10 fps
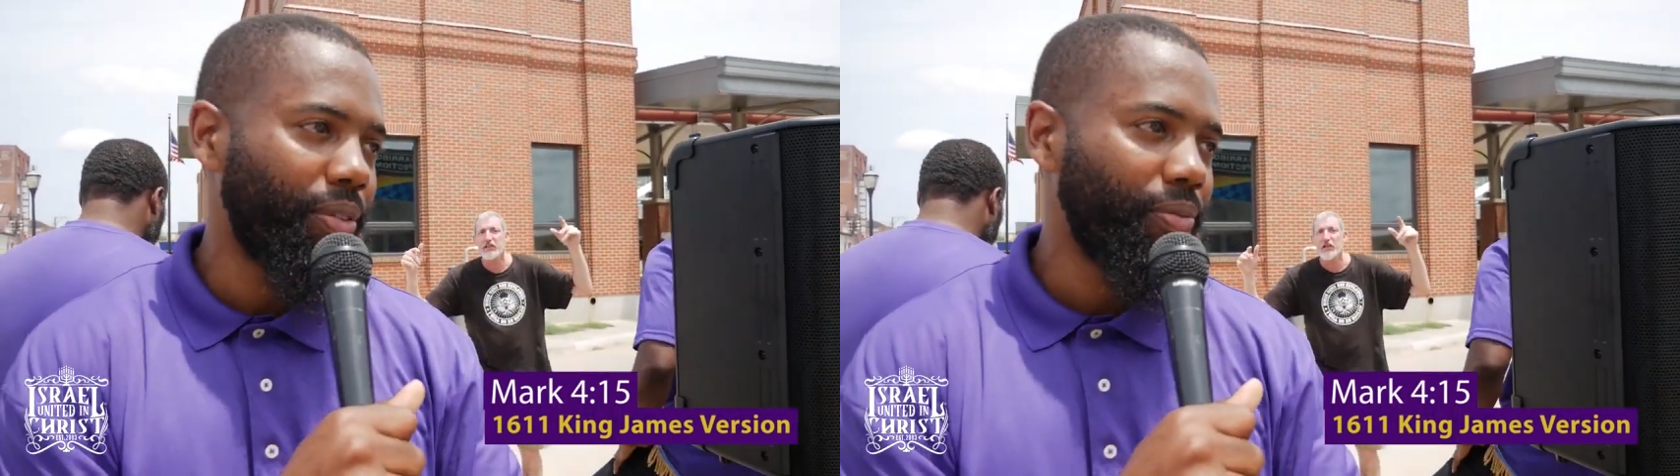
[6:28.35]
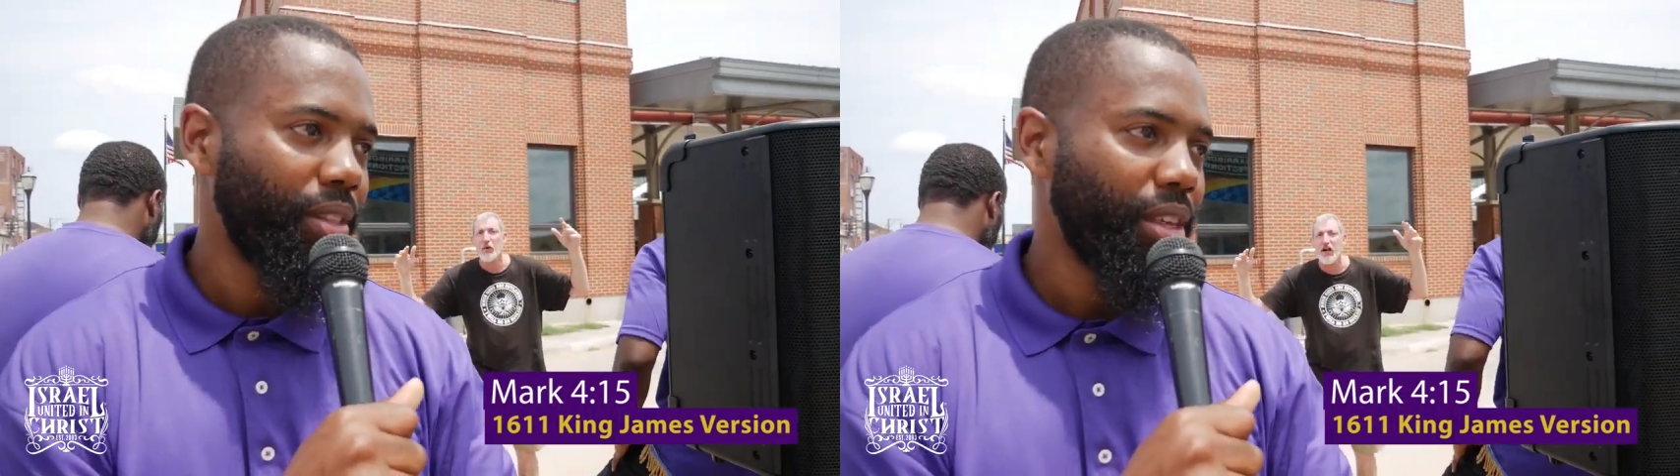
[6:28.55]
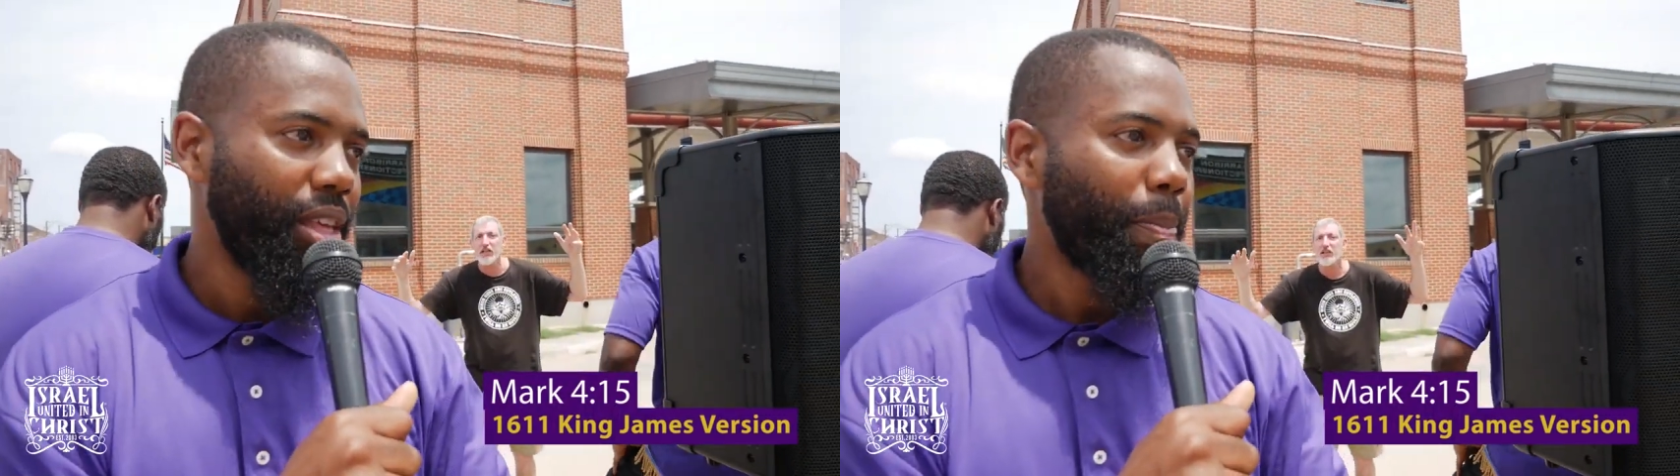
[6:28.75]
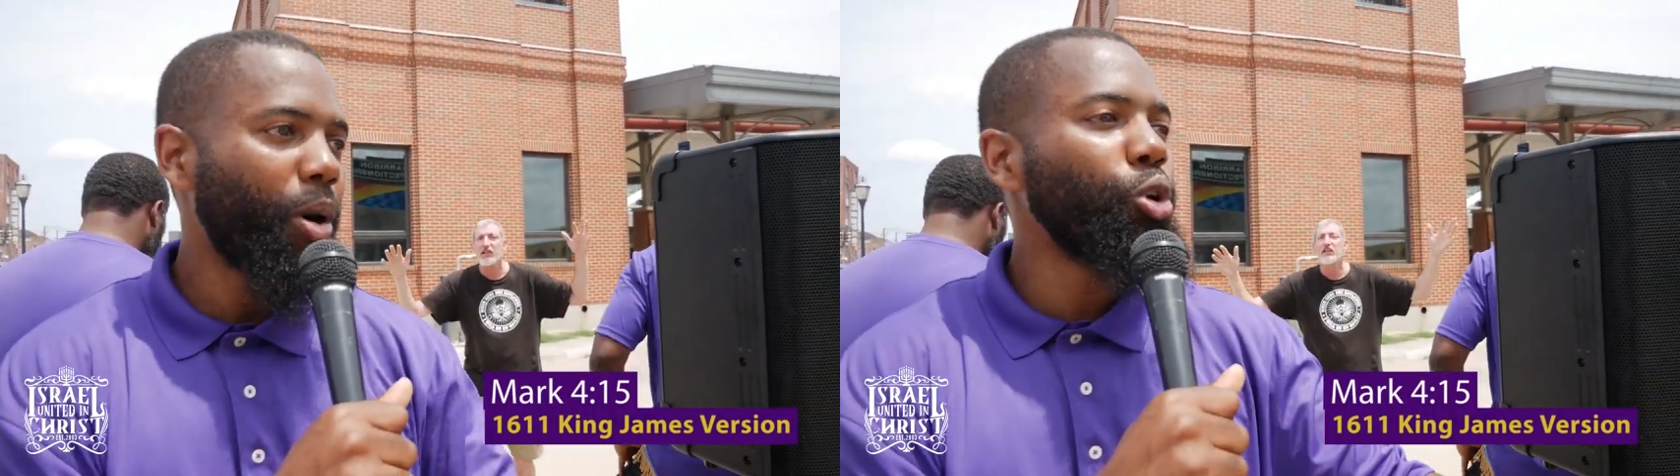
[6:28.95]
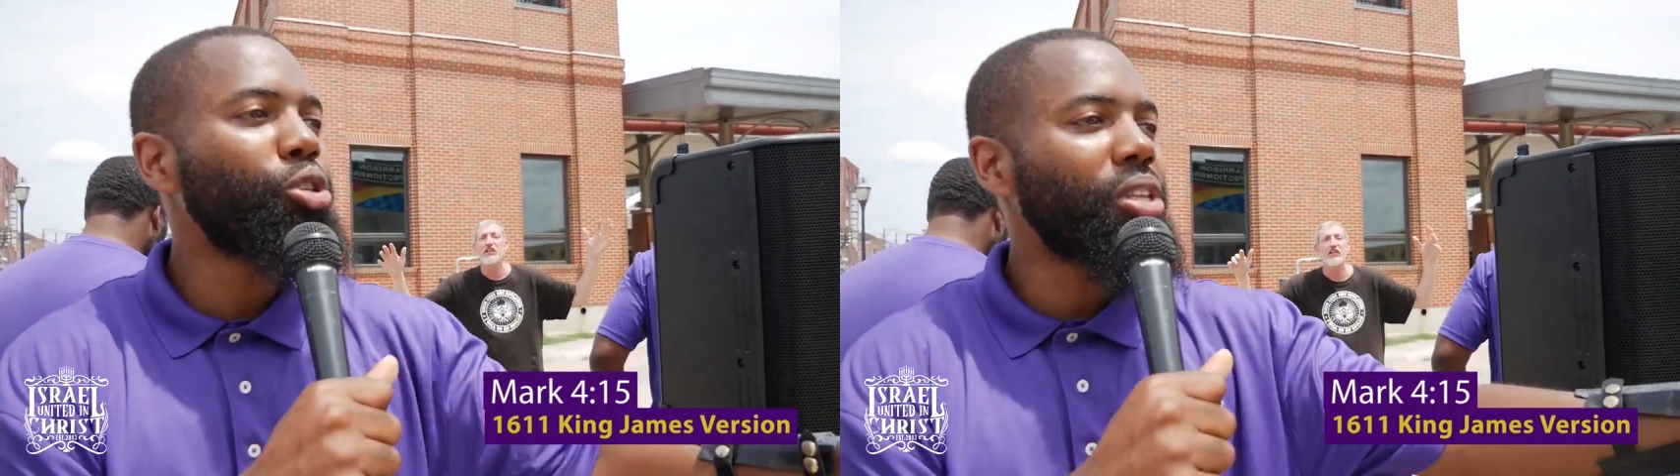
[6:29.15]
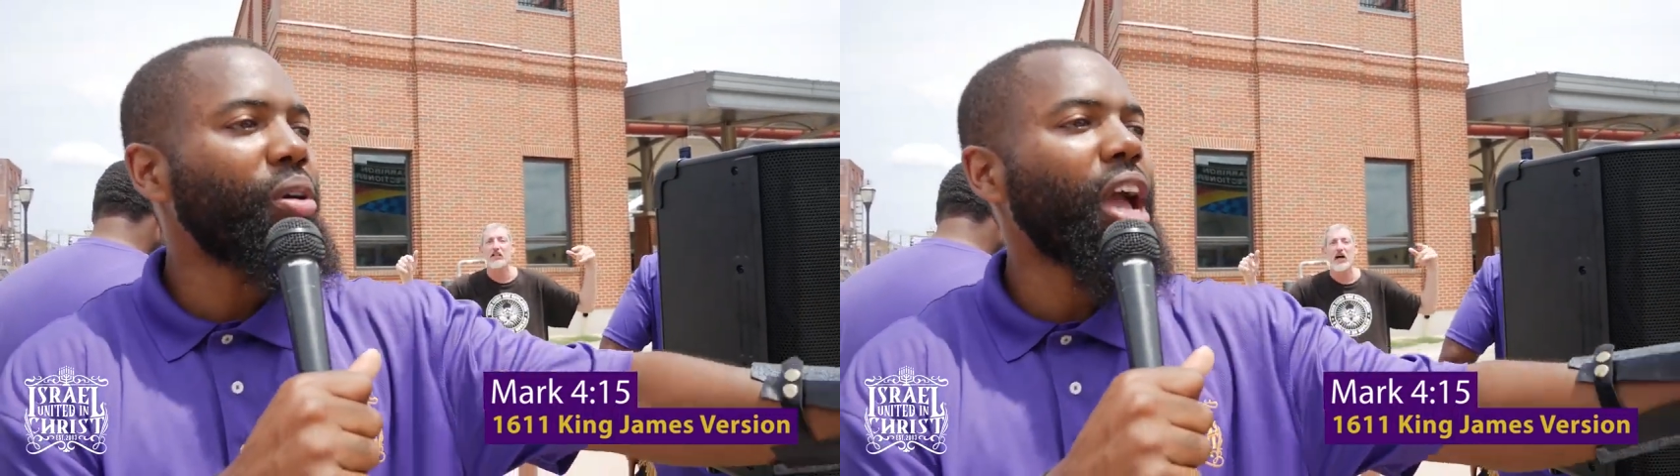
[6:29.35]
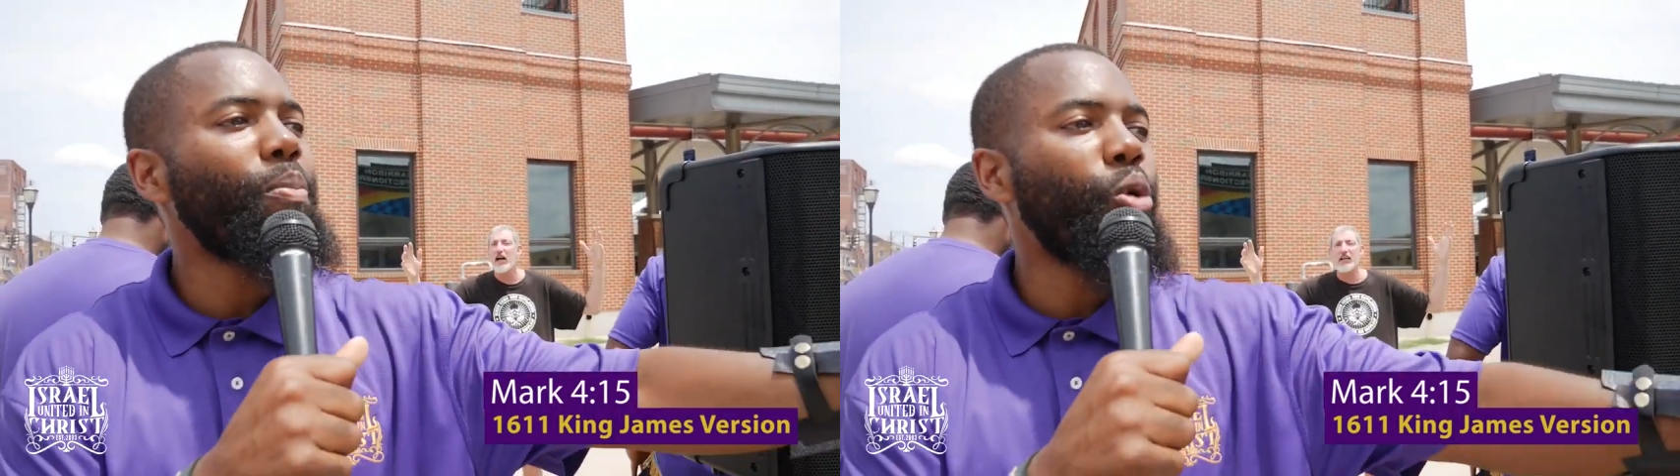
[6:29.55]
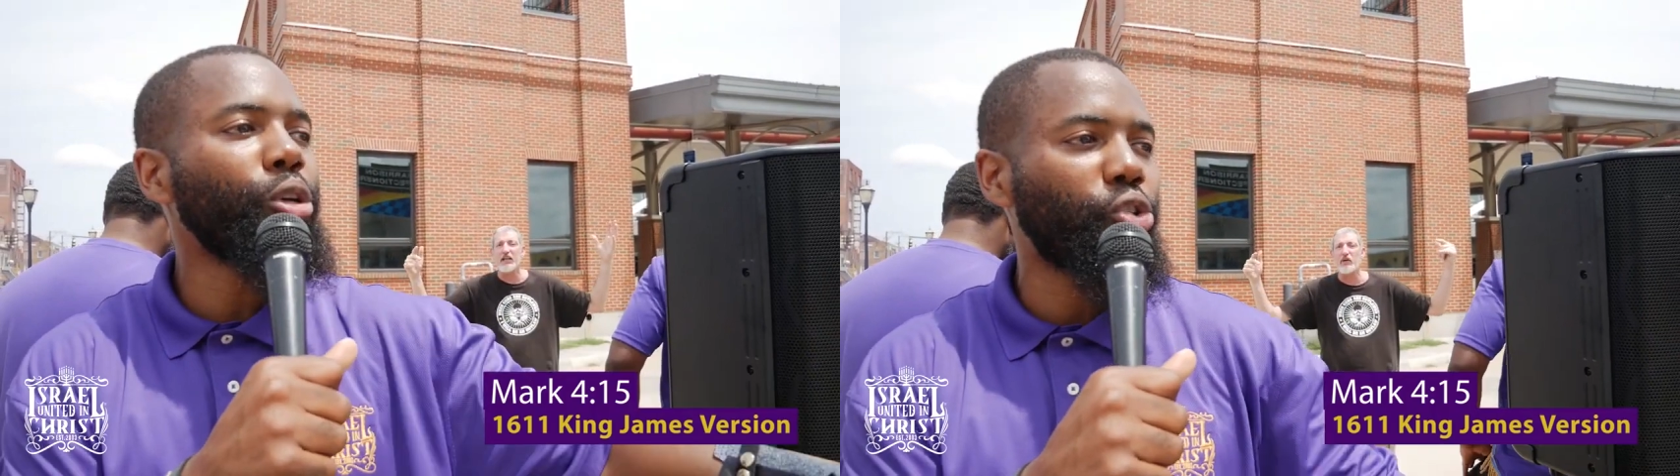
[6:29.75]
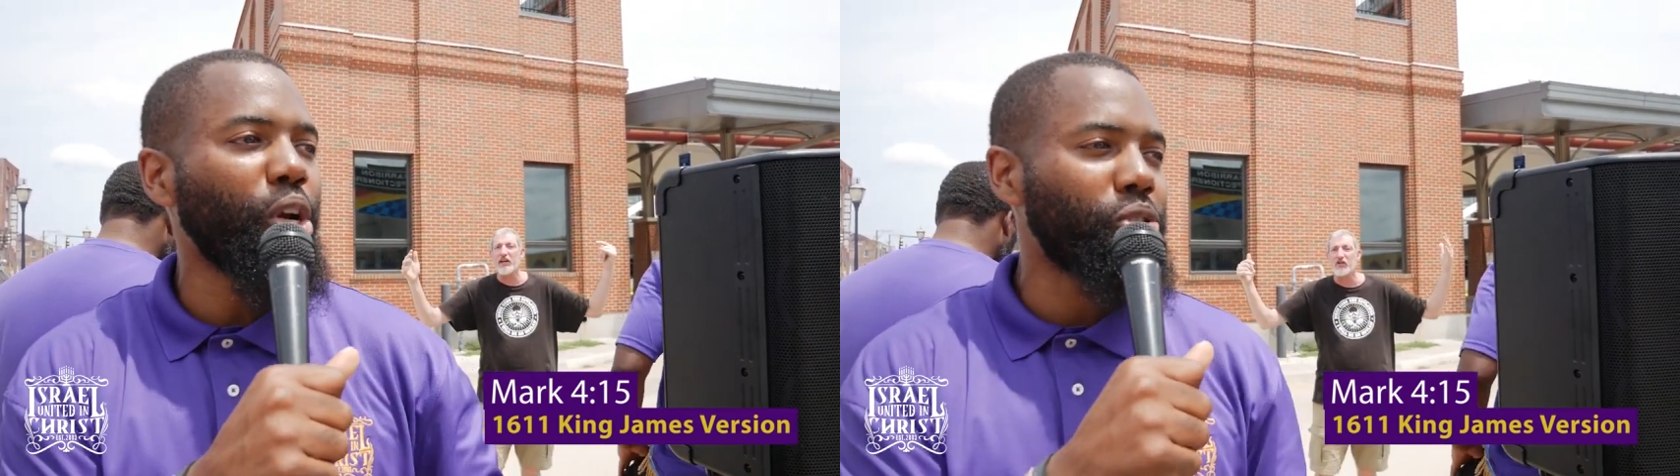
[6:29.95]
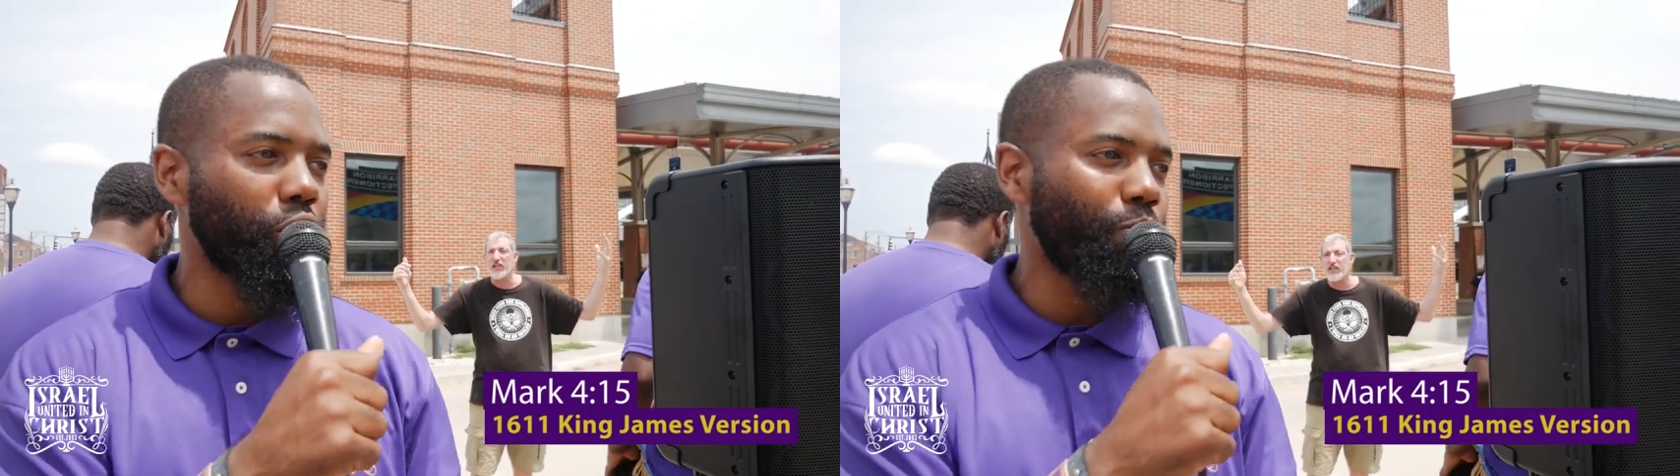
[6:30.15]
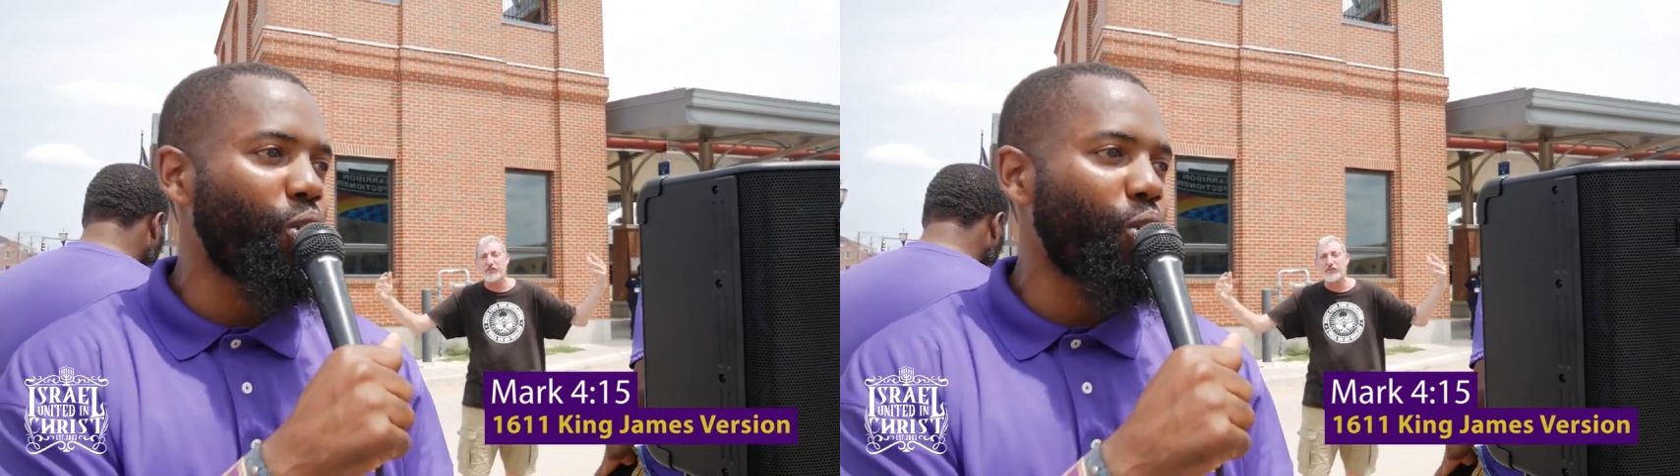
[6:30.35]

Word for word: You know what? But you still got more scriptures,